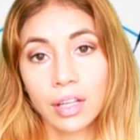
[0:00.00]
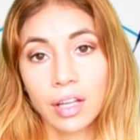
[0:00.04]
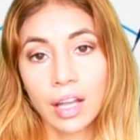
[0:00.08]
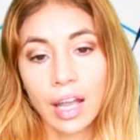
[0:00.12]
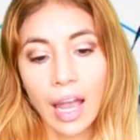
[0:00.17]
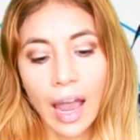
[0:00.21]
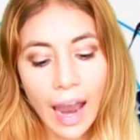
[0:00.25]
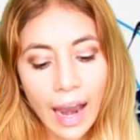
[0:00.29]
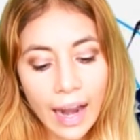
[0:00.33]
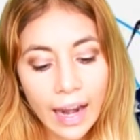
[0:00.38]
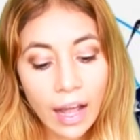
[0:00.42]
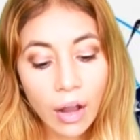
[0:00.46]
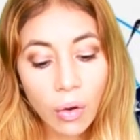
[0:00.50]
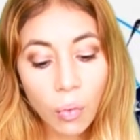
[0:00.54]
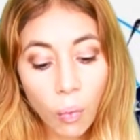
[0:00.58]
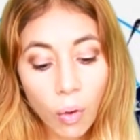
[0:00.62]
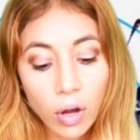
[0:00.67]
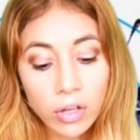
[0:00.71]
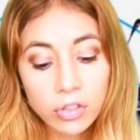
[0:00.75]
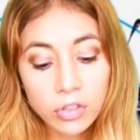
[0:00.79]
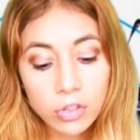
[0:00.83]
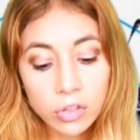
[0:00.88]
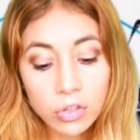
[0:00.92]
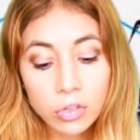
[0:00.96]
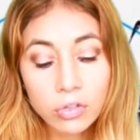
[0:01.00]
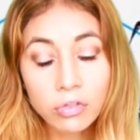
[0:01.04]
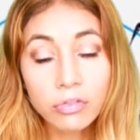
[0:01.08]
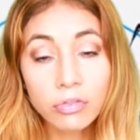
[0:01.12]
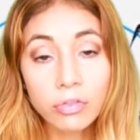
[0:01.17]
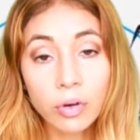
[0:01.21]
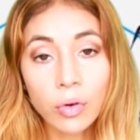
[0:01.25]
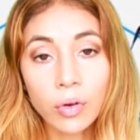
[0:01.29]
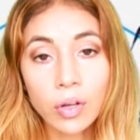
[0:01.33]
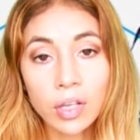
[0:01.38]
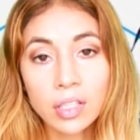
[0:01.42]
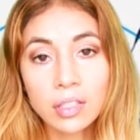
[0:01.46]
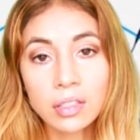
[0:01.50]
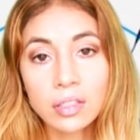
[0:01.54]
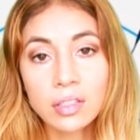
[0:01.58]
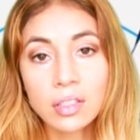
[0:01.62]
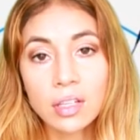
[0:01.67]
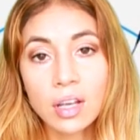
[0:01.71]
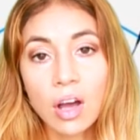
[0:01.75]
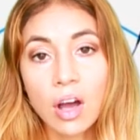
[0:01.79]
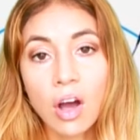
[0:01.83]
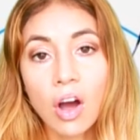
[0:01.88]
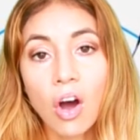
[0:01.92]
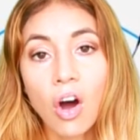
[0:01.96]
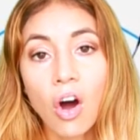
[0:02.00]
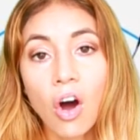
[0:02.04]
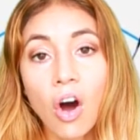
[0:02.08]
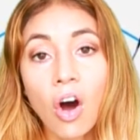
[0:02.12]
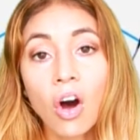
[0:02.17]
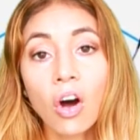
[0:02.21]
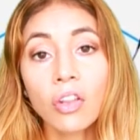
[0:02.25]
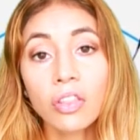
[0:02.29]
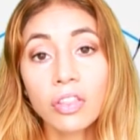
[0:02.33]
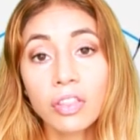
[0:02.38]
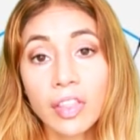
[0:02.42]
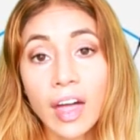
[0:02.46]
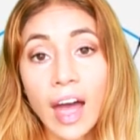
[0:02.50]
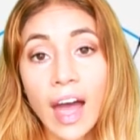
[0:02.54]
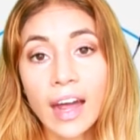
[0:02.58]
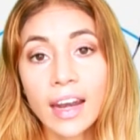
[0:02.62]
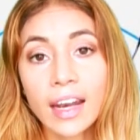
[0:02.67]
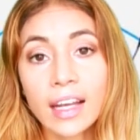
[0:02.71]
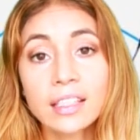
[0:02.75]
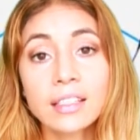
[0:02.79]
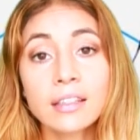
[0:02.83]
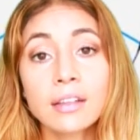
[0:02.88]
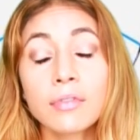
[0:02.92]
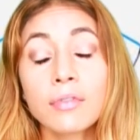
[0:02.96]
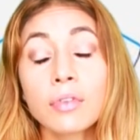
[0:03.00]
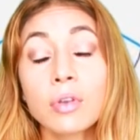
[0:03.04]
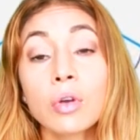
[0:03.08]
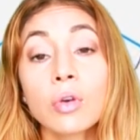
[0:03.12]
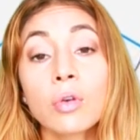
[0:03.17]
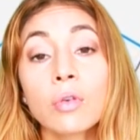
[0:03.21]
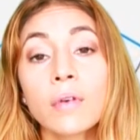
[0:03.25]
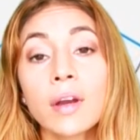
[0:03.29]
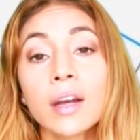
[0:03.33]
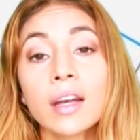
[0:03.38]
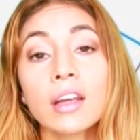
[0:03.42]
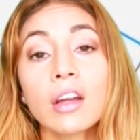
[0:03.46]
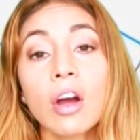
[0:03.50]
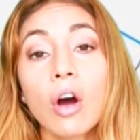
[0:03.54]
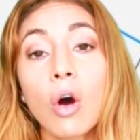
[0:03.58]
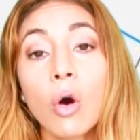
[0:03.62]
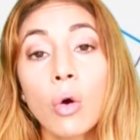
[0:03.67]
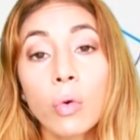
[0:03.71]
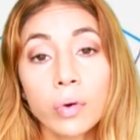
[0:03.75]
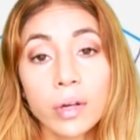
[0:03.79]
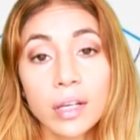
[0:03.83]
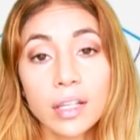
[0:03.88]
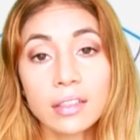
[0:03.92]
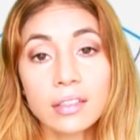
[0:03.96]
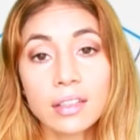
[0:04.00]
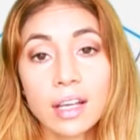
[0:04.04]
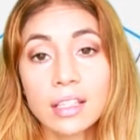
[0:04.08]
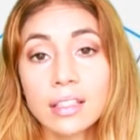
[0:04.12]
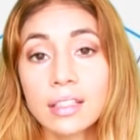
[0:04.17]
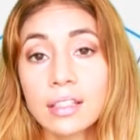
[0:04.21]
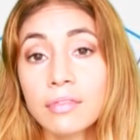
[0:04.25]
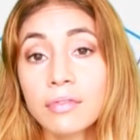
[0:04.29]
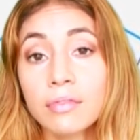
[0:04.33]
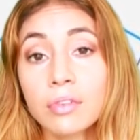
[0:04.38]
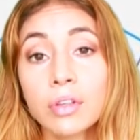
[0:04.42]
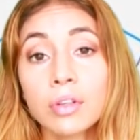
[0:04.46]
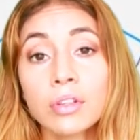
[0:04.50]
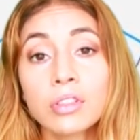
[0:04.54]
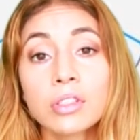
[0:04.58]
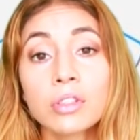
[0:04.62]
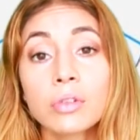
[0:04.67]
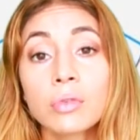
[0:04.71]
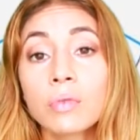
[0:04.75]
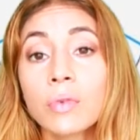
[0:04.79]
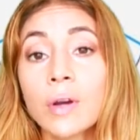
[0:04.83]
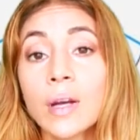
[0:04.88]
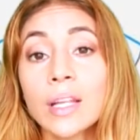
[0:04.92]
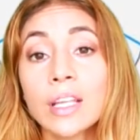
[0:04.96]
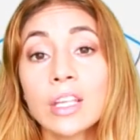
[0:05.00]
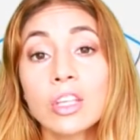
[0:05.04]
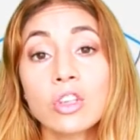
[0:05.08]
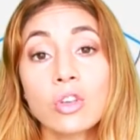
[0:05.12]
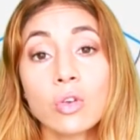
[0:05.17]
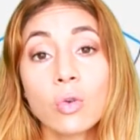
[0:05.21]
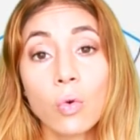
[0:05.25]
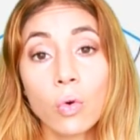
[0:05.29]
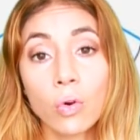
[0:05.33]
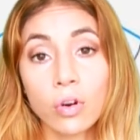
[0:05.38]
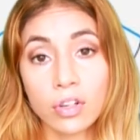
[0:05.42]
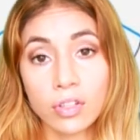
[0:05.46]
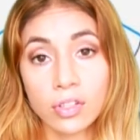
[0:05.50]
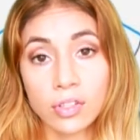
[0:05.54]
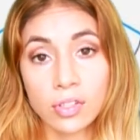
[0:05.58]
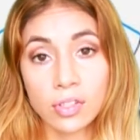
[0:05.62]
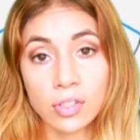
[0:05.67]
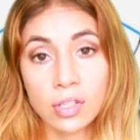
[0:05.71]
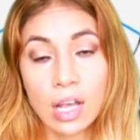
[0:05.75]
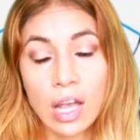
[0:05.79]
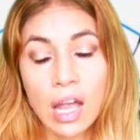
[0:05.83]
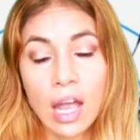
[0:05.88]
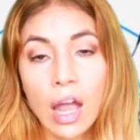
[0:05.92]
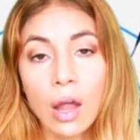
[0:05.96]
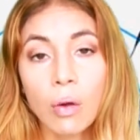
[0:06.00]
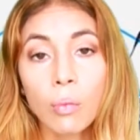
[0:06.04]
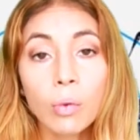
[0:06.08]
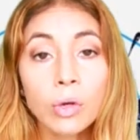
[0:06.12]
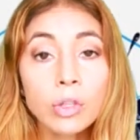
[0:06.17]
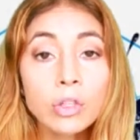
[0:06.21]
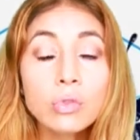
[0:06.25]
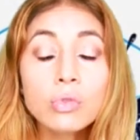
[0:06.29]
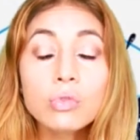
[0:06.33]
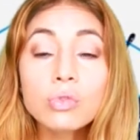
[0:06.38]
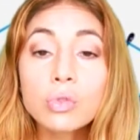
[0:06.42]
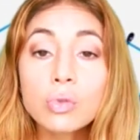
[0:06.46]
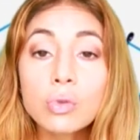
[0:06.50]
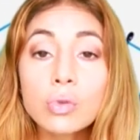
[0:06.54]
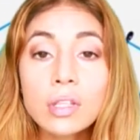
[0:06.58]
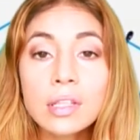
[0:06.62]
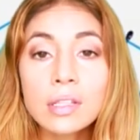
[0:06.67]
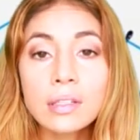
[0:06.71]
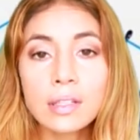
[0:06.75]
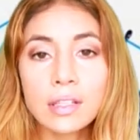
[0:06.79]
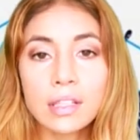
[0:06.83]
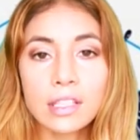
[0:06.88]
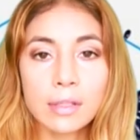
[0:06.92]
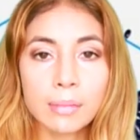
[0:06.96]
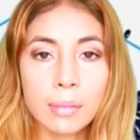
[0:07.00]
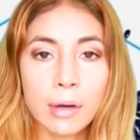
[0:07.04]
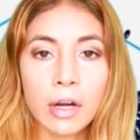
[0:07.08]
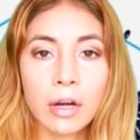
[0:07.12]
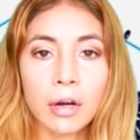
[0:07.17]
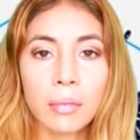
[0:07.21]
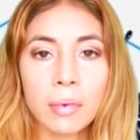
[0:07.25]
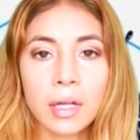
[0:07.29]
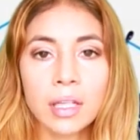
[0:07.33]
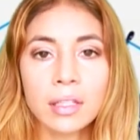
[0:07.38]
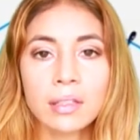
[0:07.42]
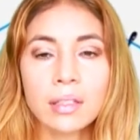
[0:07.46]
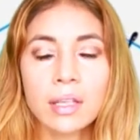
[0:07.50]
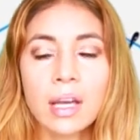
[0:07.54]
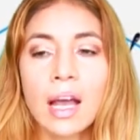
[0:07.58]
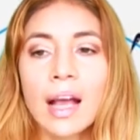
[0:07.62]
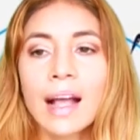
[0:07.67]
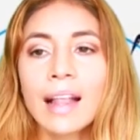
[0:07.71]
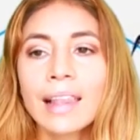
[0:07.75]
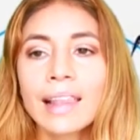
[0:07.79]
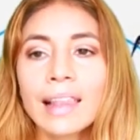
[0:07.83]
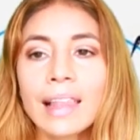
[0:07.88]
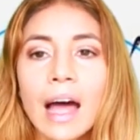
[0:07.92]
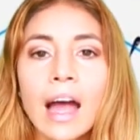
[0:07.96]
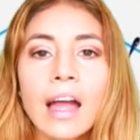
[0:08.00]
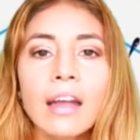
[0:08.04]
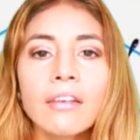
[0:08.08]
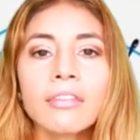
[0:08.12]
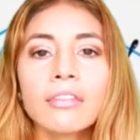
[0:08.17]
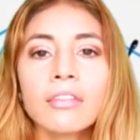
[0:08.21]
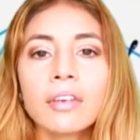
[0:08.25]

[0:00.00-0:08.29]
And I want you to focus on that as if you already own it, as if it's already yours. And when you do this experiment, life